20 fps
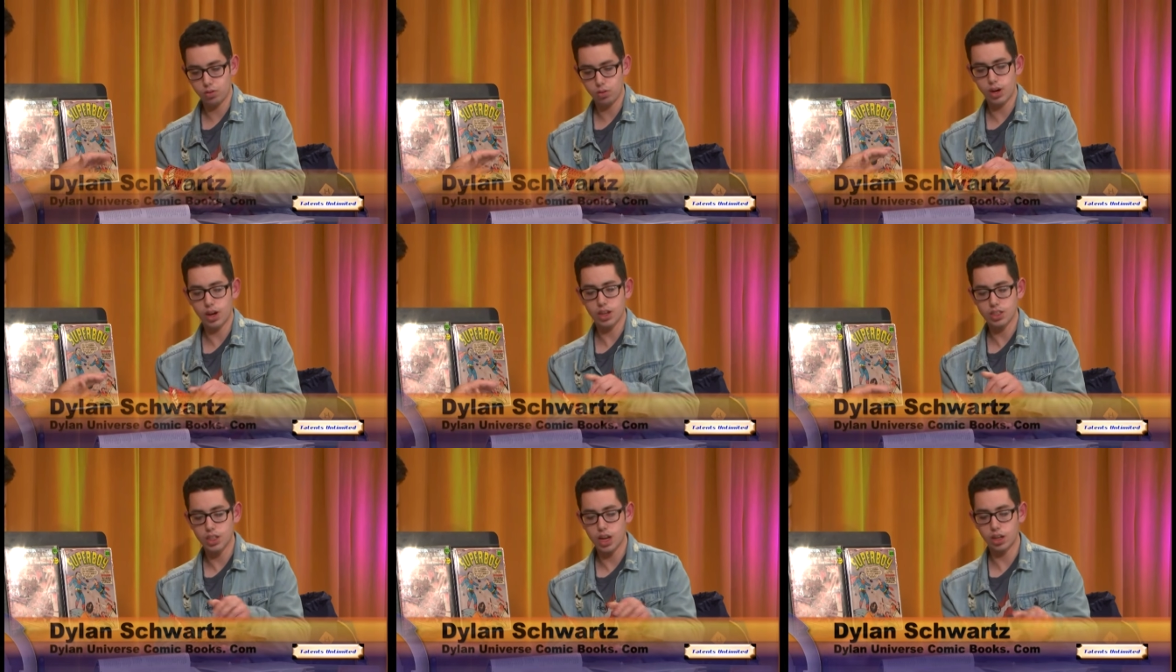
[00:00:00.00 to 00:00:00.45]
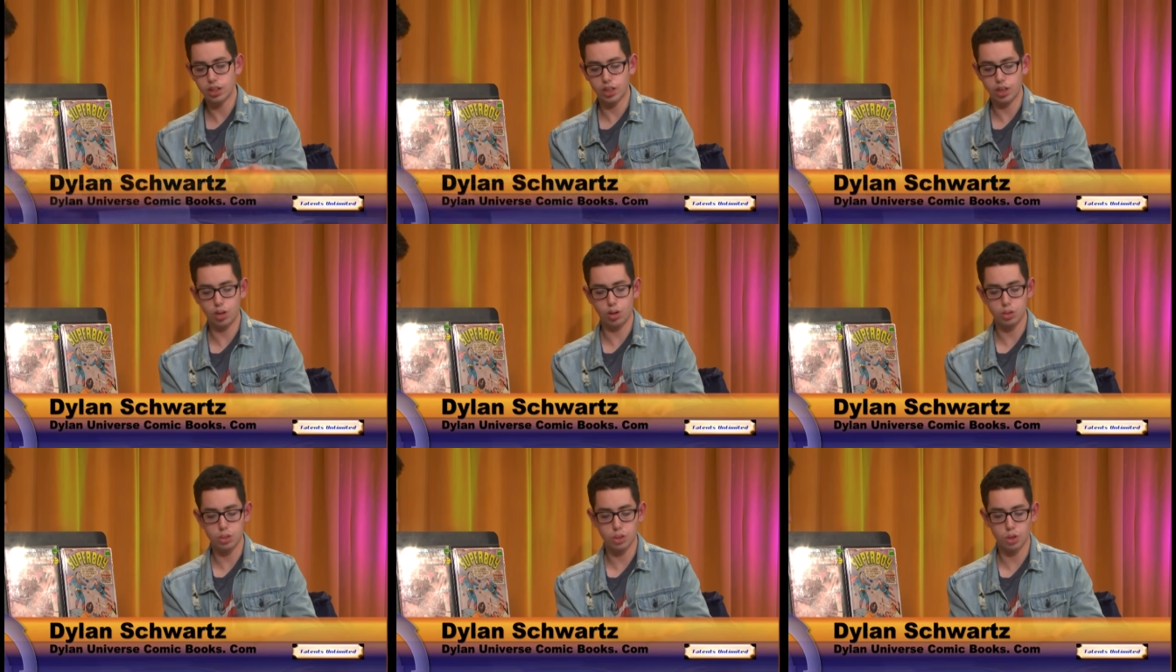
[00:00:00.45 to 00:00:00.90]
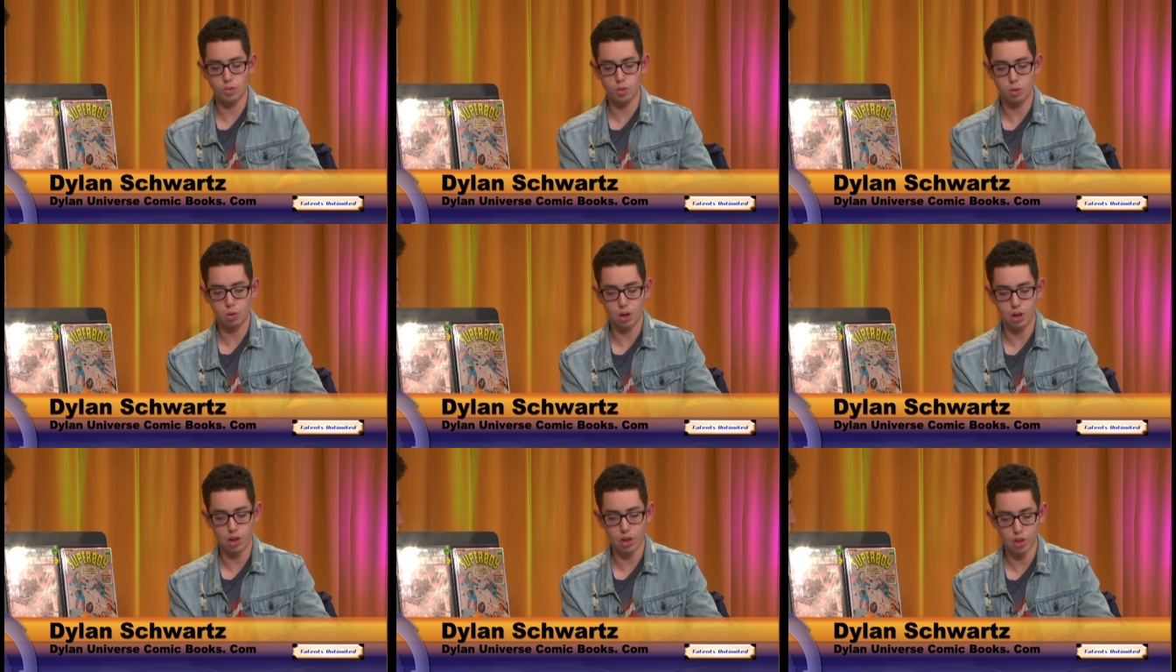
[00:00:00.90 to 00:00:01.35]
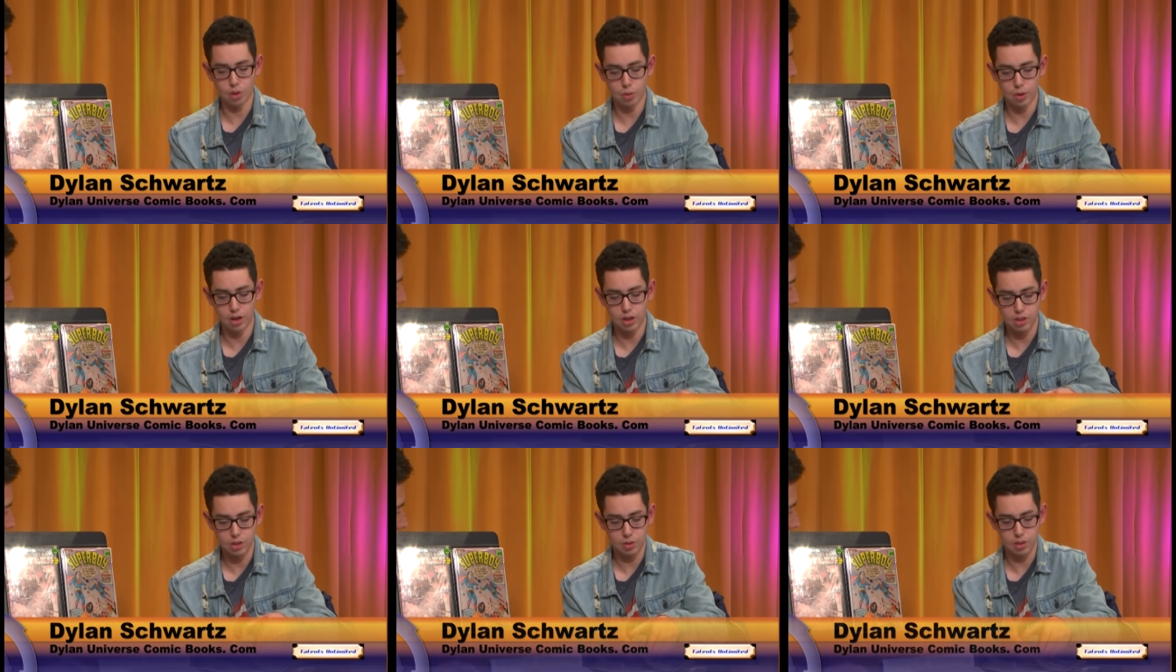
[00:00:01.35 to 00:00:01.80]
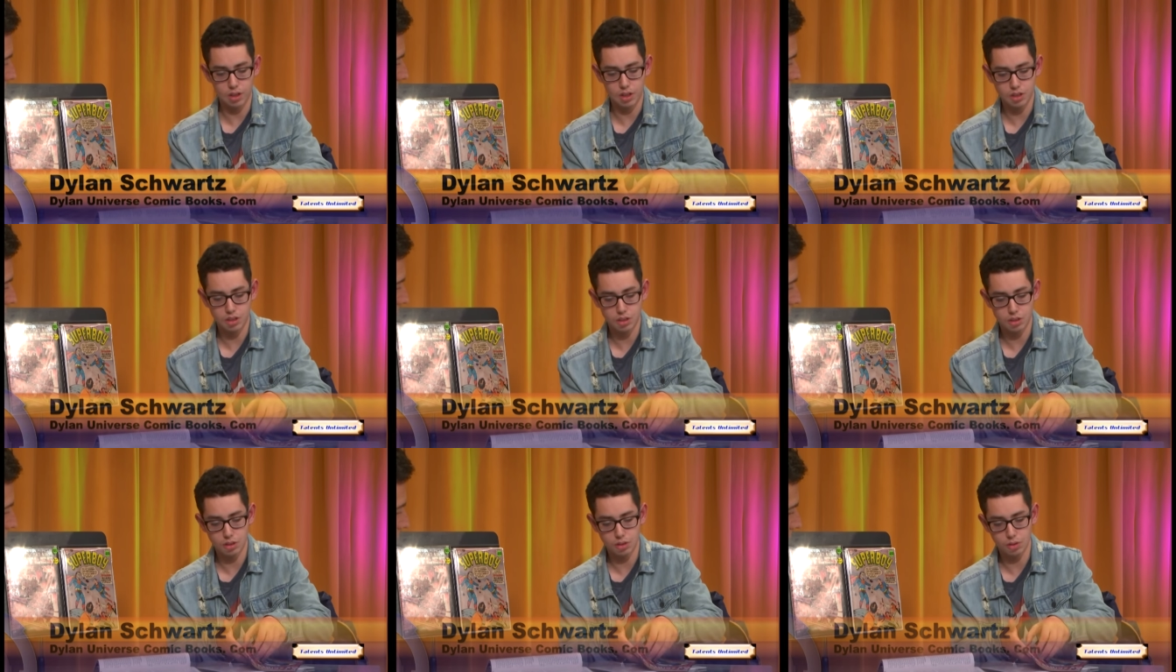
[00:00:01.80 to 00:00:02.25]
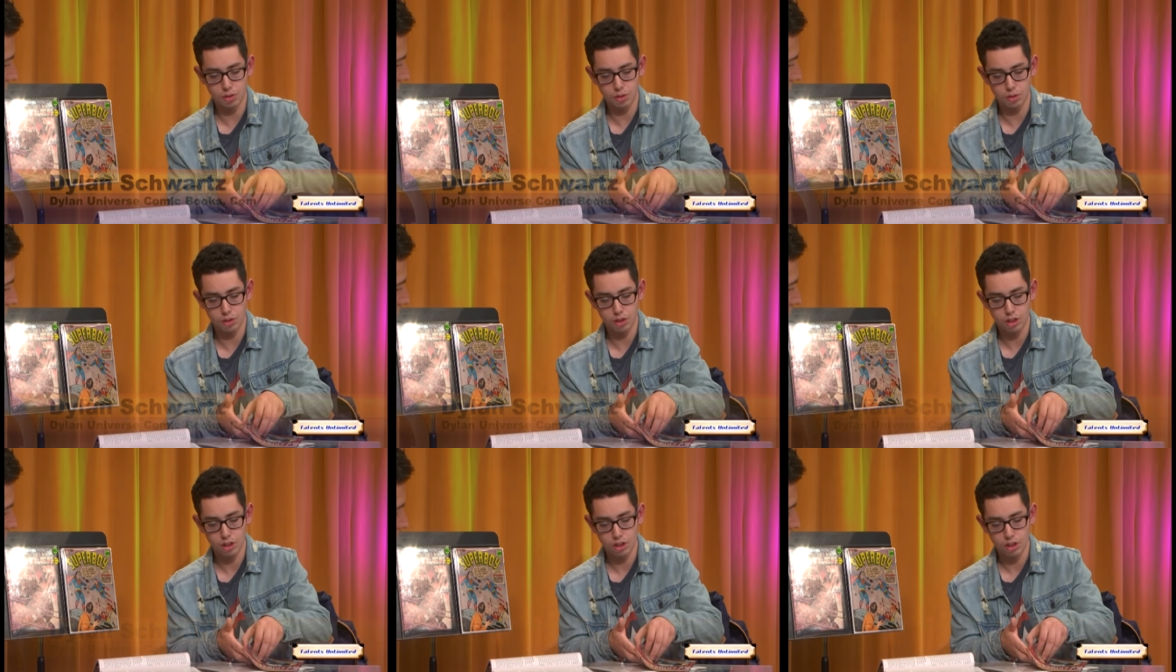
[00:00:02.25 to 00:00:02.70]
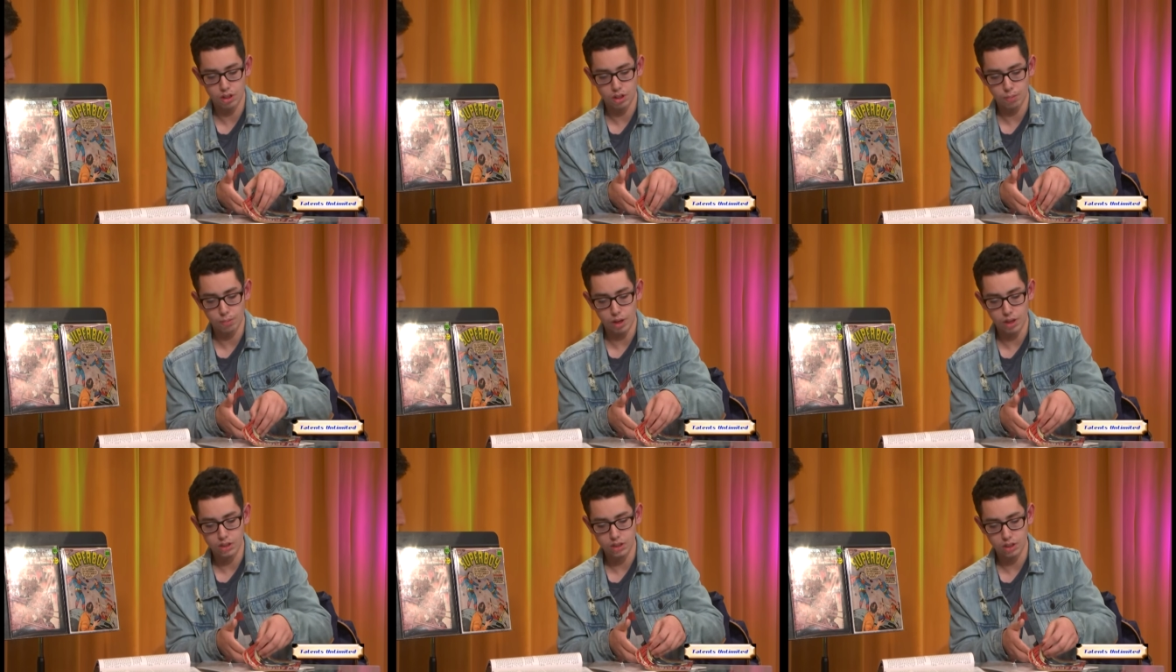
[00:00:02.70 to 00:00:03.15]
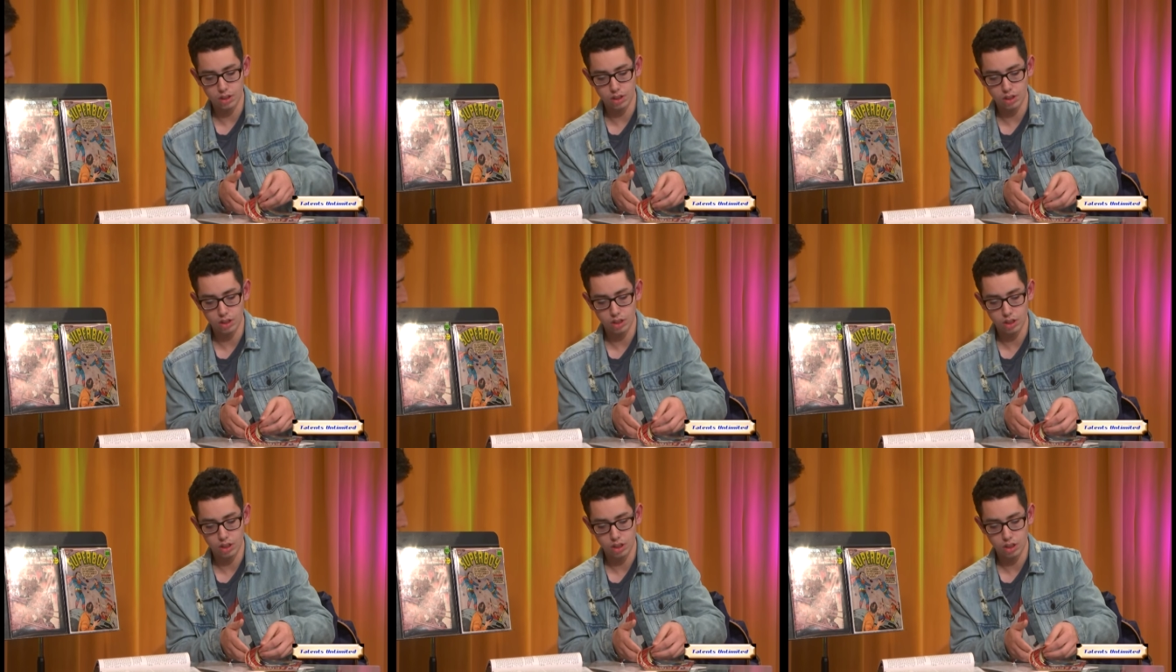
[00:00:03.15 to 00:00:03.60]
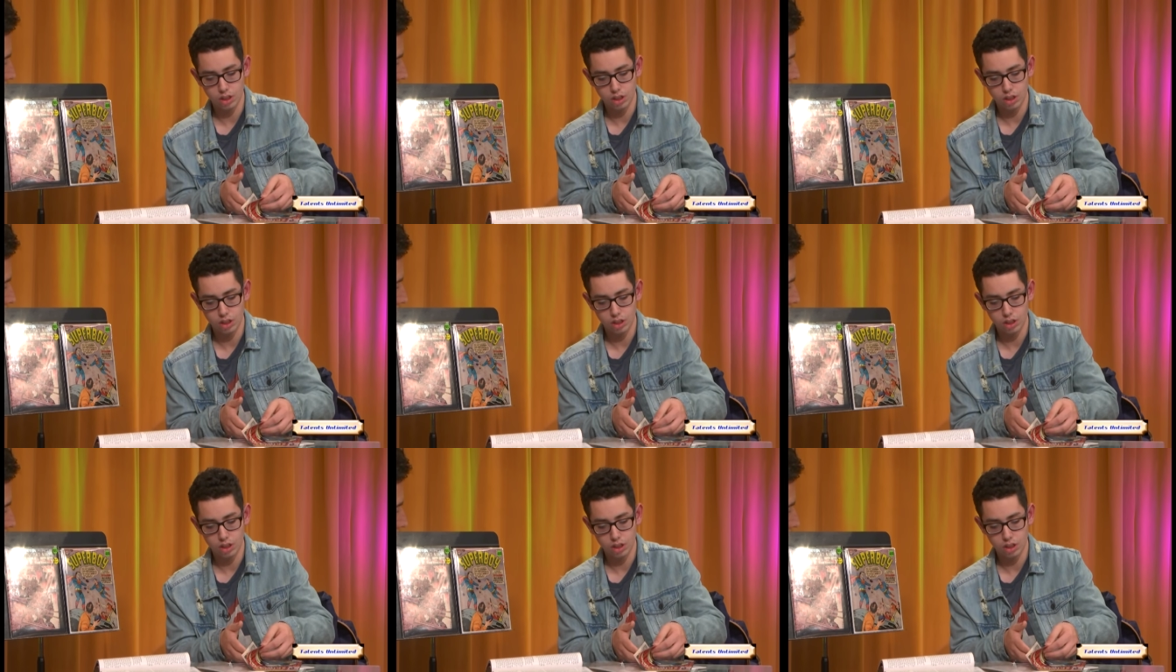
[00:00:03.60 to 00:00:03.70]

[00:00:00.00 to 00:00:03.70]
Right, exactly. And also, if you want another way to do it is to basically,